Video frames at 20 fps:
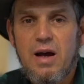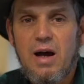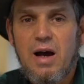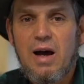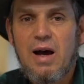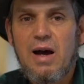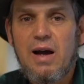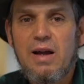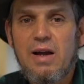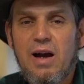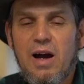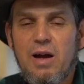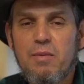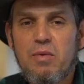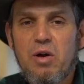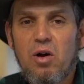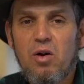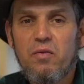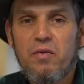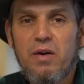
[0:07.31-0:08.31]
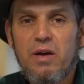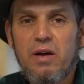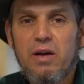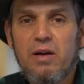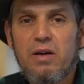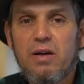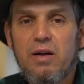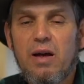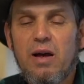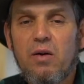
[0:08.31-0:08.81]
Hi, I'm Elvie,
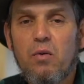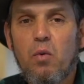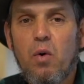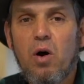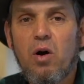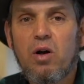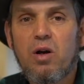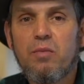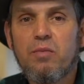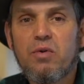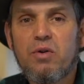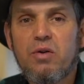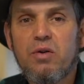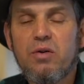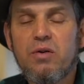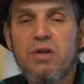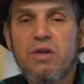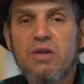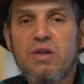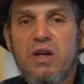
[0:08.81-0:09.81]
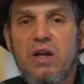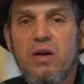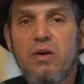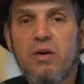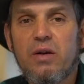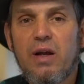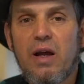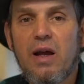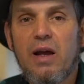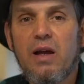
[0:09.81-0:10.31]
and welcome to this
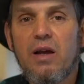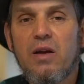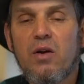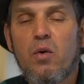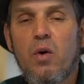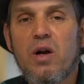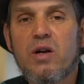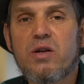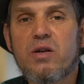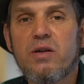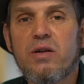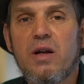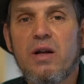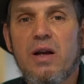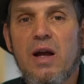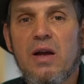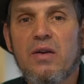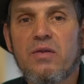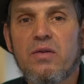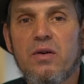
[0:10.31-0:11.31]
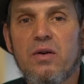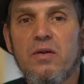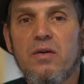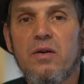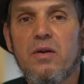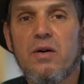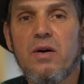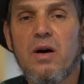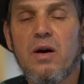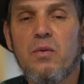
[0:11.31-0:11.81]
Q&A question and
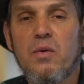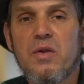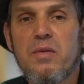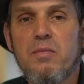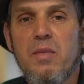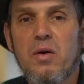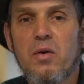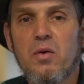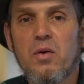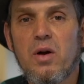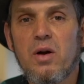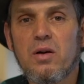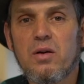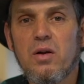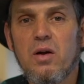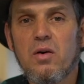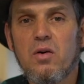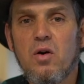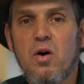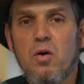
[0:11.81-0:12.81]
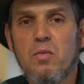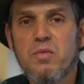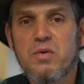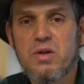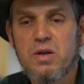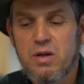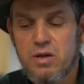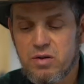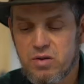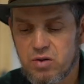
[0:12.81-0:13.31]
answer with Meadowlark Log
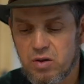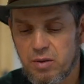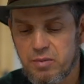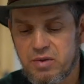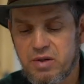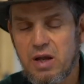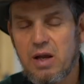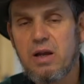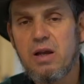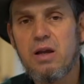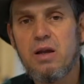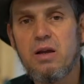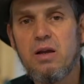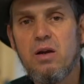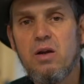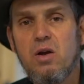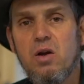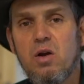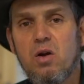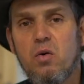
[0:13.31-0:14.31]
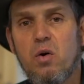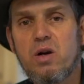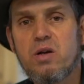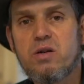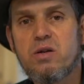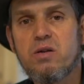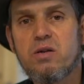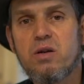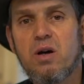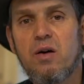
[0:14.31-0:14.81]
Homes. So I'm taking
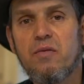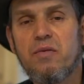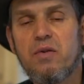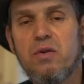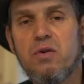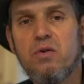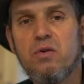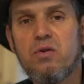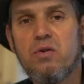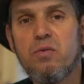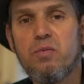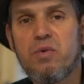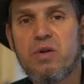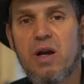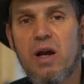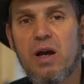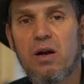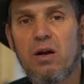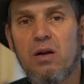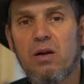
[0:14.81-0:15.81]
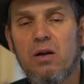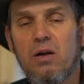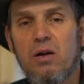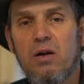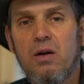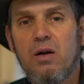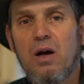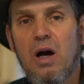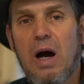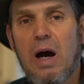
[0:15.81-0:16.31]
questions off the YouTube channel,
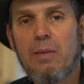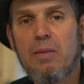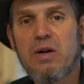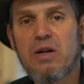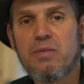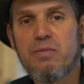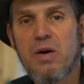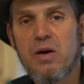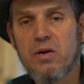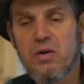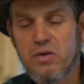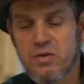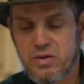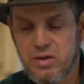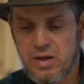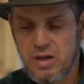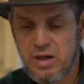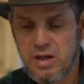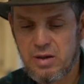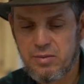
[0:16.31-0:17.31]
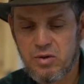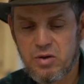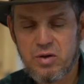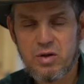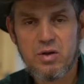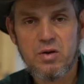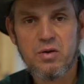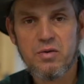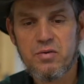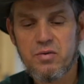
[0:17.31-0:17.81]
Amish Meadows, and I'm going
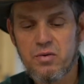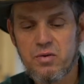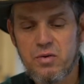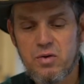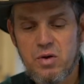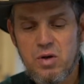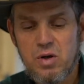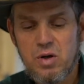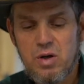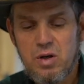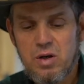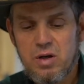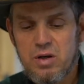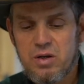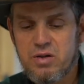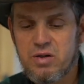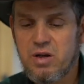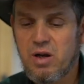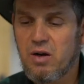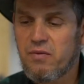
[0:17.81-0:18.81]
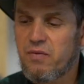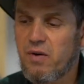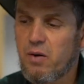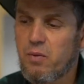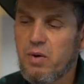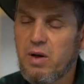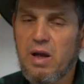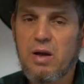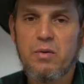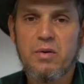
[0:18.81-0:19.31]
to go through, see how far
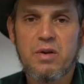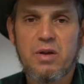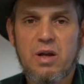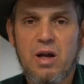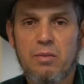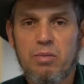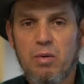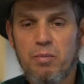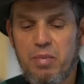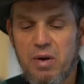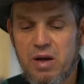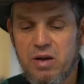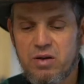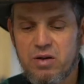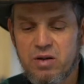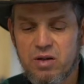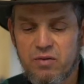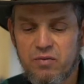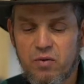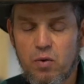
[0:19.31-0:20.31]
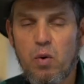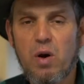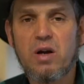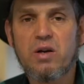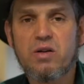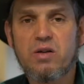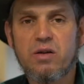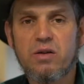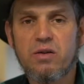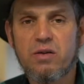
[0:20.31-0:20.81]
we get with a couple pages of
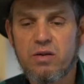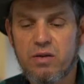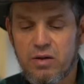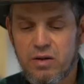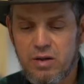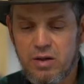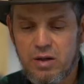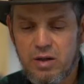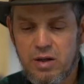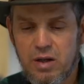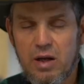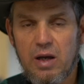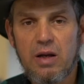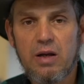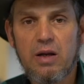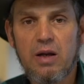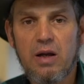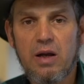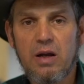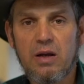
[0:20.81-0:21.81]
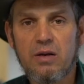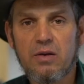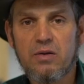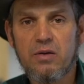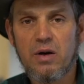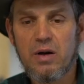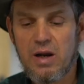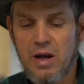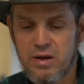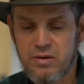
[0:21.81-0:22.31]
questions and
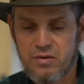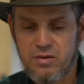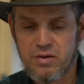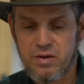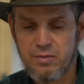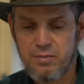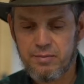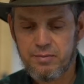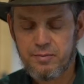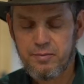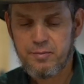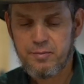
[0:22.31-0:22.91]
try to answer them.